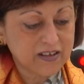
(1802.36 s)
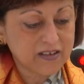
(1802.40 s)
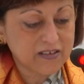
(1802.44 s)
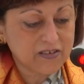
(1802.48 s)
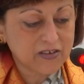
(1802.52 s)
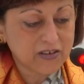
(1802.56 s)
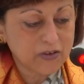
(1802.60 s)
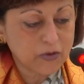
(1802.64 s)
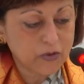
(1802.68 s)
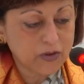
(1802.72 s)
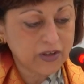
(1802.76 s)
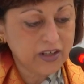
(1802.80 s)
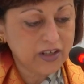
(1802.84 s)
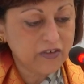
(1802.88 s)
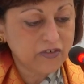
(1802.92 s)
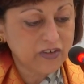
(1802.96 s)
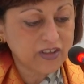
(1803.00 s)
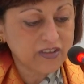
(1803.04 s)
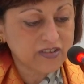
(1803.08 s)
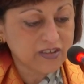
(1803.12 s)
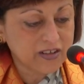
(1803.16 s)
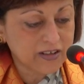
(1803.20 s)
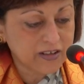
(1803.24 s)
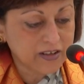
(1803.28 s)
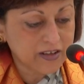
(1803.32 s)
it only
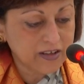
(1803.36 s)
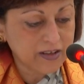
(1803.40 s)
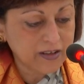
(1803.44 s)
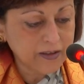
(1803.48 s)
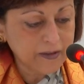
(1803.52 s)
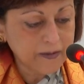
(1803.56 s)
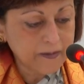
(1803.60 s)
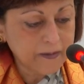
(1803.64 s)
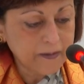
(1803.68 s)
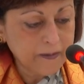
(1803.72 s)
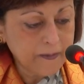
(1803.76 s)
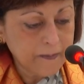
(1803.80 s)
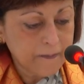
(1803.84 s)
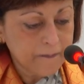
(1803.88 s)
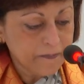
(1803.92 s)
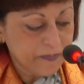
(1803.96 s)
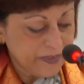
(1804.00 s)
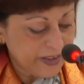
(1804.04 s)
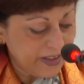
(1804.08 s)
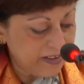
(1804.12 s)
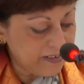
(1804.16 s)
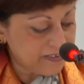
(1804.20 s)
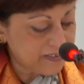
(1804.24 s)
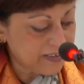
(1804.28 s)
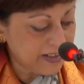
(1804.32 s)
recently,
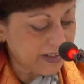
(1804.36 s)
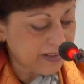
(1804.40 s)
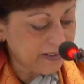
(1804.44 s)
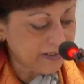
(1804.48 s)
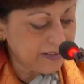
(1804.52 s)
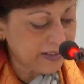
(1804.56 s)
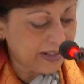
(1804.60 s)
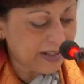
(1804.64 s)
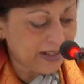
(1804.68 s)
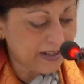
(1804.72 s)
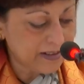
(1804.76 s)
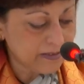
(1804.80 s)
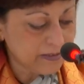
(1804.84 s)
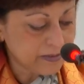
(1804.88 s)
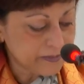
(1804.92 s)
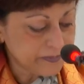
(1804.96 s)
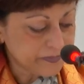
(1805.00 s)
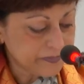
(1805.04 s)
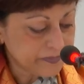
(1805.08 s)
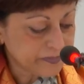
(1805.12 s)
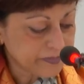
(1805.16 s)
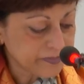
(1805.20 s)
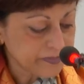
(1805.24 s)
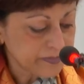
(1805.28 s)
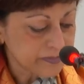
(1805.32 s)
he said
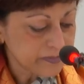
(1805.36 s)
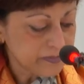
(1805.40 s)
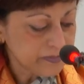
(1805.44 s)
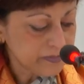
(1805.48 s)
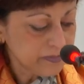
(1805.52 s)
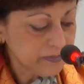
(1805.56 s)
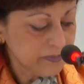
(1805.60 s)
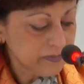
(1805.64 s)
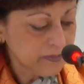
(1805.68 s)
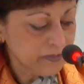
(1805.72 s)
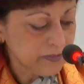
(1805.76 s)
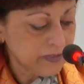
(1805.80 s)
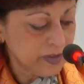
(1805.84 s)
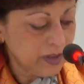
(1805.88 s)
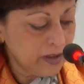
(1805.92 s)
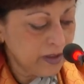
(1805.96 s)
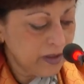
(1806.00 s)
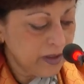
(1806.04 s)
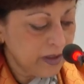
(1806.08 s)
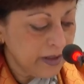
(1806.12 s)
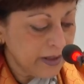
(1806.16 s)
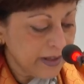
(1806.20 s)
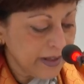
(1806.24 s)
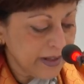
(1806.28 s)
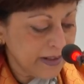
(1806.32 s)
that
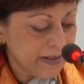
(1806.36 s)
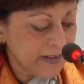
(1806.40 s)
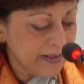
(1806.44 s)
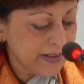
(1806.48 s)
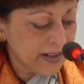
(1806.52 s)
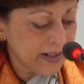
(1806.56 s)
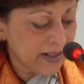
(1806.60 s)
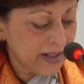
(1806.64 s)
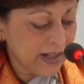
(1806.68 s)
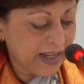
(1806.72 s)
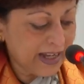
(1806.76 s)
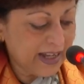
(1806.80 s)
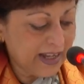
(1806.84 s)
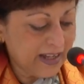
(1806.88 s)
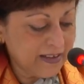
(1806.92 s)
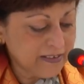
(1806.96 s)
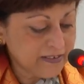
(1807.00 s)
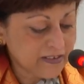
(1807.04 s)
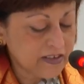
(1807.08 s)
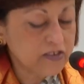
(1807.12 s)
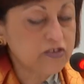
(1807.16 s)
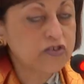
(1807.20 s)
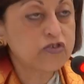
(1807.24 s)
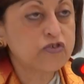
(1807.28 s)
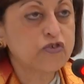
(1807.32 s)
India
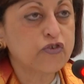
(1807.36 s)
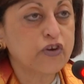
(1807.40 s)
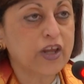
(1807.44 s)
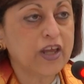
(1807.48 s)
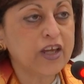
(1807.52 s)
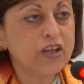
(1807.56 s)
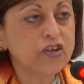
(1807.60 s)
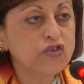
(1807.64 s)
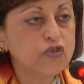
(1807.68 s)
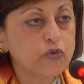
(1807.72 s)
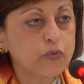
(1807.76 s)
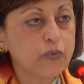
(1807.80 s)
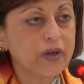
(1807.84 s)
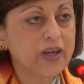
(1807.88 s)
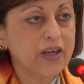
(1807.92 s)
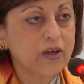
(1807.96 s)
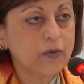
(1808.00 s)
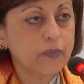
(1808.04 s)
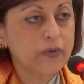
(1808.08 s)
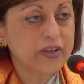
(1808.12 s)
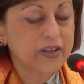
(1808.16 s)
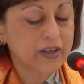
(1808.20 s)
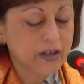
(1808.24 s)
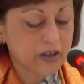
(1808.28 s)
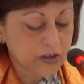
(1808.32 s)
has a strange way
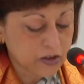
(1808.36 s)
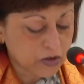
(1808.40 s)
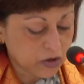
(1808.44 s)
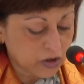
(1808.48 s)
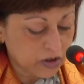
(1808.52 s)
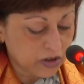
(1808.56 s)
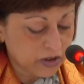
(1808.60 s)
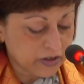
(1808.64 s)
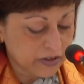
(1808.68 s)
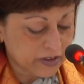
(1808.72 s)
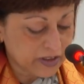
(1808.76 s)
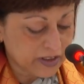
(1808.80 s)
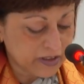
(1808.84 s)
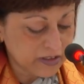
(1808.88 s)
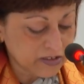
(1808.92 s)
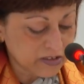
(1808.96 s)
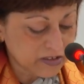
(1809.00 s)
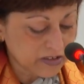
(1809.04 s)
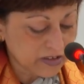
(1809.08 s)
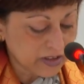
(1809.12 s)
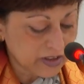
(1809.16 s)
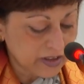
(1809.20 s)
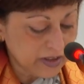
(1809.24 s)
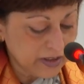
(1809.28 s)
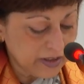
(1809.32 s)
with her
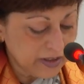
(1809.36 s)
conquerors.